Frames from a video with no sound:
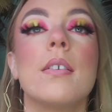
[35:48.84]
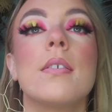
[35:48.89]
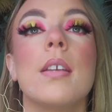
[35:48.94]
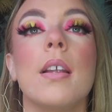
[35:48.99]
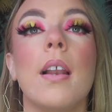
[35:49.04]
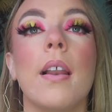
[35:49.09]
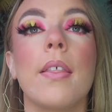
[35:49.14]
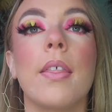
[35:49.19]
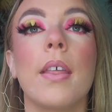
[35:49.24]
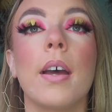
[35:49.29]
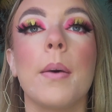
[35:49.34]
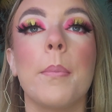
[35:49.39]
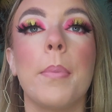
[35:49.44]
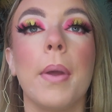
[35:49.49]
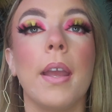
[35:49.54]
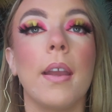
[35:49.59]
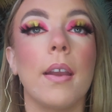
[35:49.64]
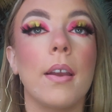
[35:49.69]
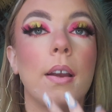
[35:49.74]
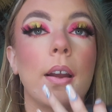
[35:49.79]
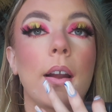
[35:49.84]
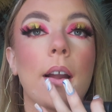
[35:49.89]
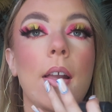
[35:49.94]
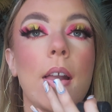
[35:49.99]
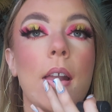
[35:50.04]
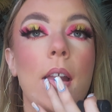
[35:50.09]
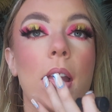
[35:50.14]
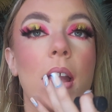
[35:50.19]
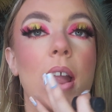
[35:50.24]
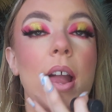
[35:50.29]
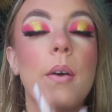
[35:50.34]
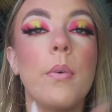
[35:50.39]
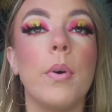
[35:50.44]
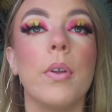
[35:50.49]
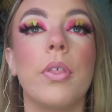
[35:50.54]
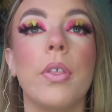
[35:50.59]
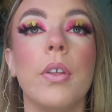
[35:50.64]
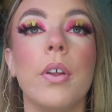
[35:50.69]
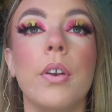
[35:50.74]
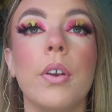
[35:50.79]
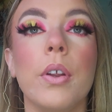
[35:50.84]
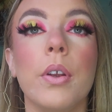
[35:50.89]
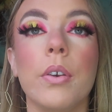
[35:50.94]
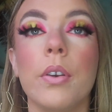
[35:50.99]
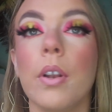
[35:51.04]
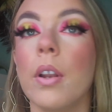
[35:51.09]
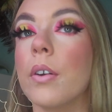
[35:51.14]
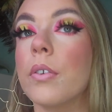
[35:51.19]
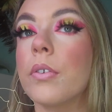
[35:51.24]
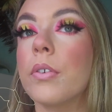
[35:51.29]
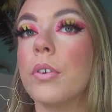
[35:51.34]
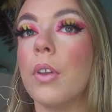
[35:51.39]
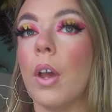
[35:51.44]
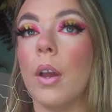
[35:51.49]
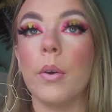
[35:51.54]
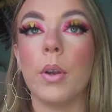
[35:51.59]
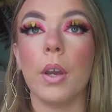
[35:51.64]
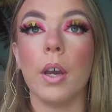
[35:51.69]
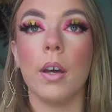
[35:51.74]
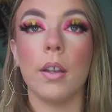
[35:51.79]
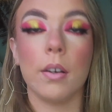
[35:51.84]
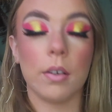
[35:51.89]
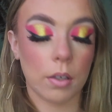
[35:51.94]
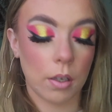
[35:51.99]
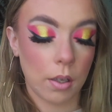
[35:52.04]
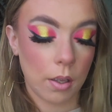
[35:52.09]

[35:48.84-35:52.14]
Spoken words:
See, like that pink with the nude looks so good.